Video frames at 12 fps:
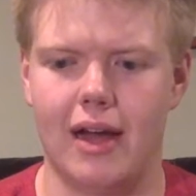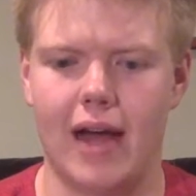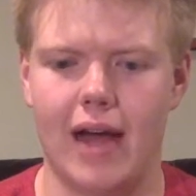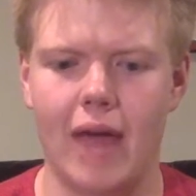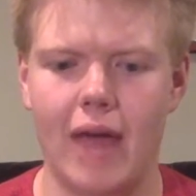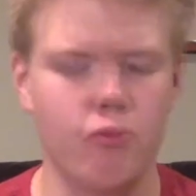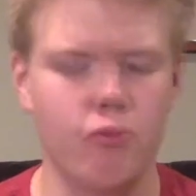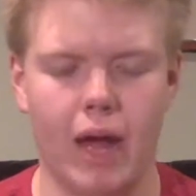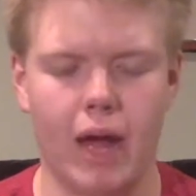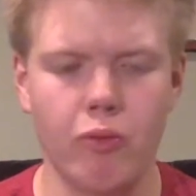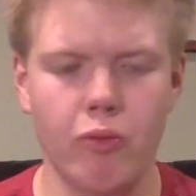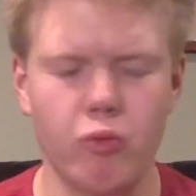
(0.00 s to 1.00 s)
I
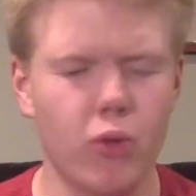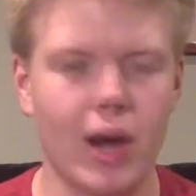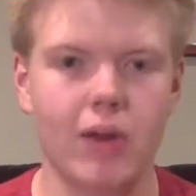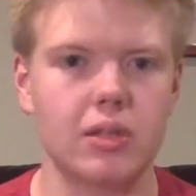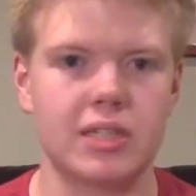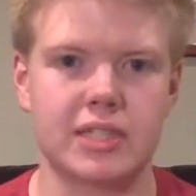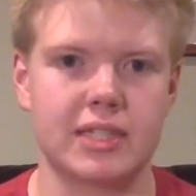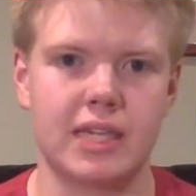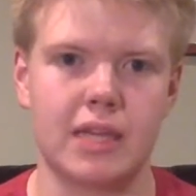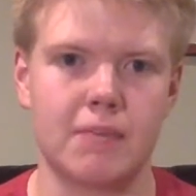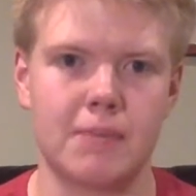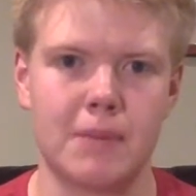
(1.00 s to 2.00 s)
rarely see
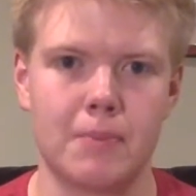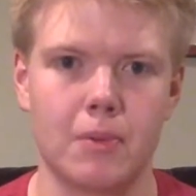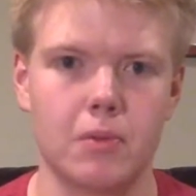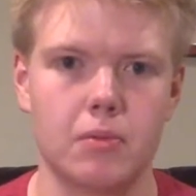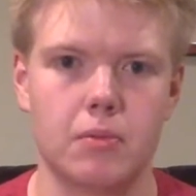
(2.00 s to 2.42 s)
in people.